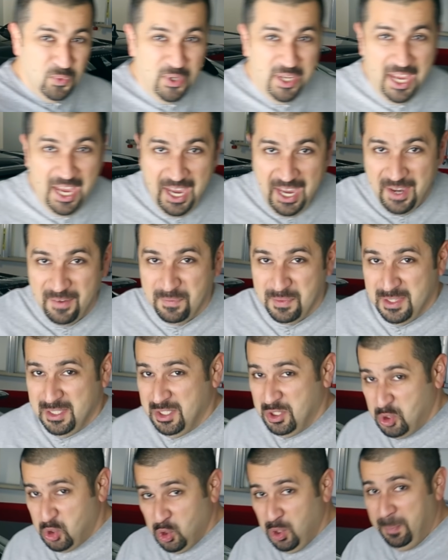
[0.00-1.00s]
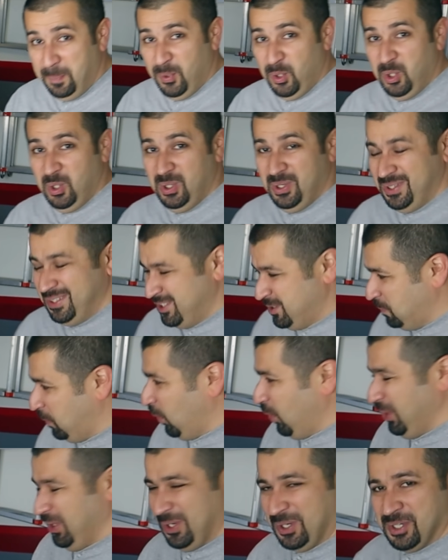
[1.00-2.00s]
we have the triple
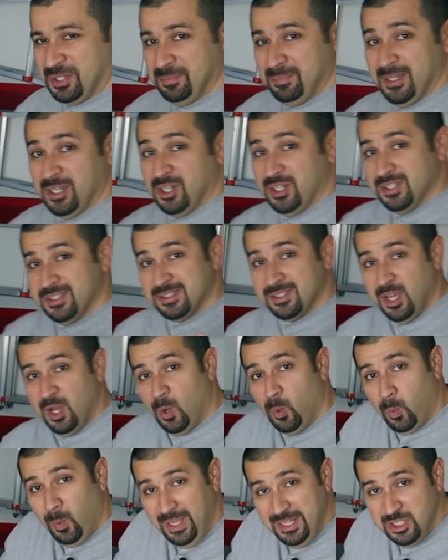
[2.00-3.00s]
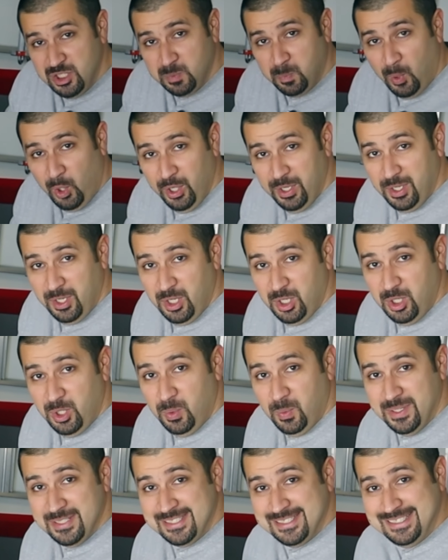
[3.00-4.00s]
spoiler because one
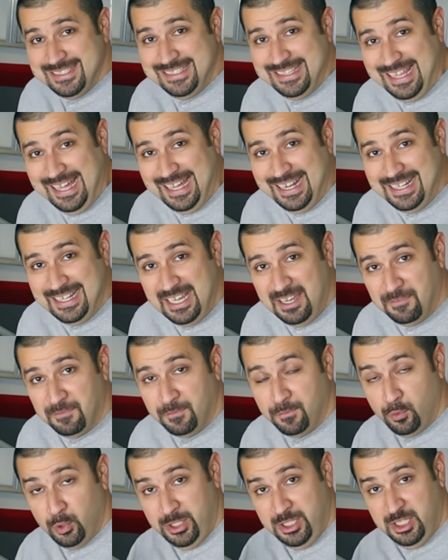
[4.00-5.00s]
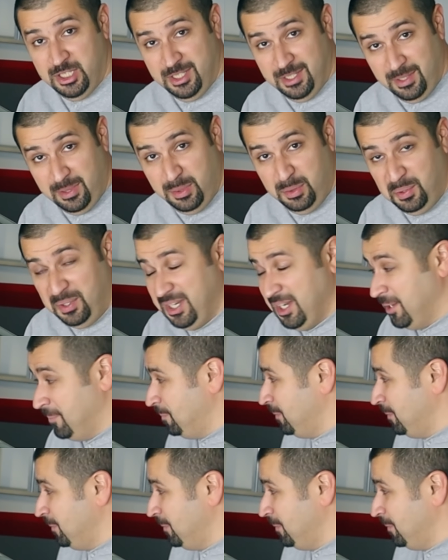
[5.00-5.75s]
spoiler was not enough. We needed three.